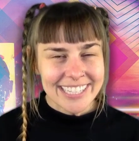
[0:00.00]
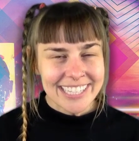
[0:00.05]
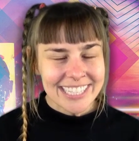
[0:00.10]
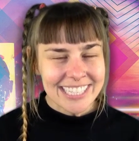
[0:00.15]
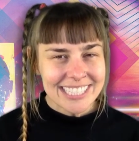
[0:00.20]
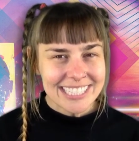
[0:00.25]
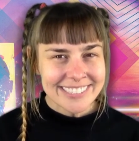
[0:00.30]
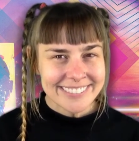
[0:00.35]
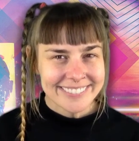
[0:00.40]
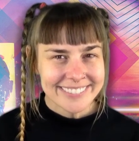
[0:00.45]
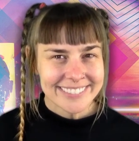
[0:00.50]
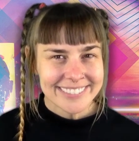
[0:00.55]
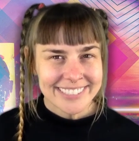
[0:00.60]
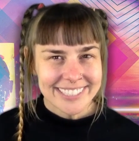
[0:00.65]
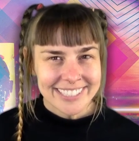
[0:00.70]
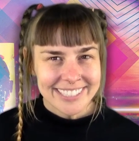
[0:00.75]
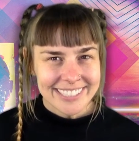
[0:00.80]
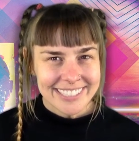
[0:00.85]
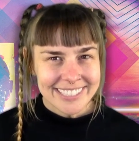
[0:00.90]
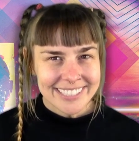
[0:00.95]

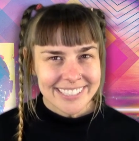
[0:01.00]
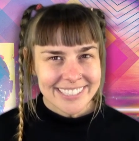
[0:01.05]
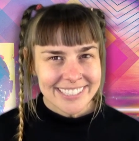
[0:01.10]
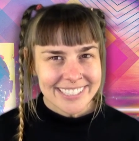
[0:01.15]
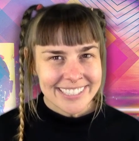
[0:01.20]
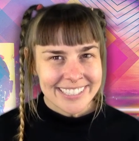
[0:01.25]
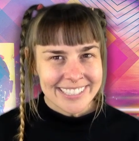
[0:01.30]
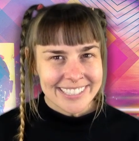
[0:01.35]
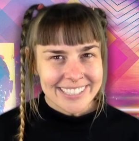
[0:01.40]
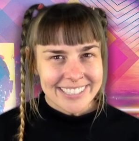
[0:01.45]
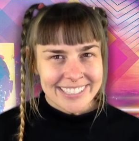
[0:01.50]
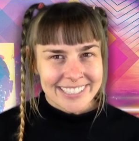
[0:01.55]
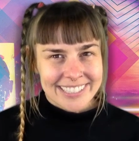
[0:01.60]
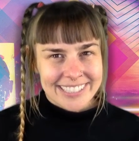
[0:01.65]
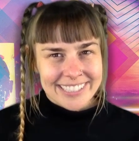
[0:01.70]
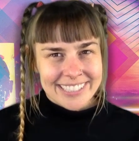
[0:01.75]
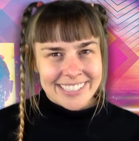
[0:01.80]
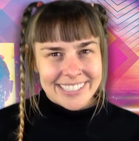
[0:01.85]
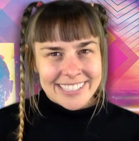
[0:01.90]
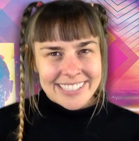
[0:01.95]
No one is speaking in this clip.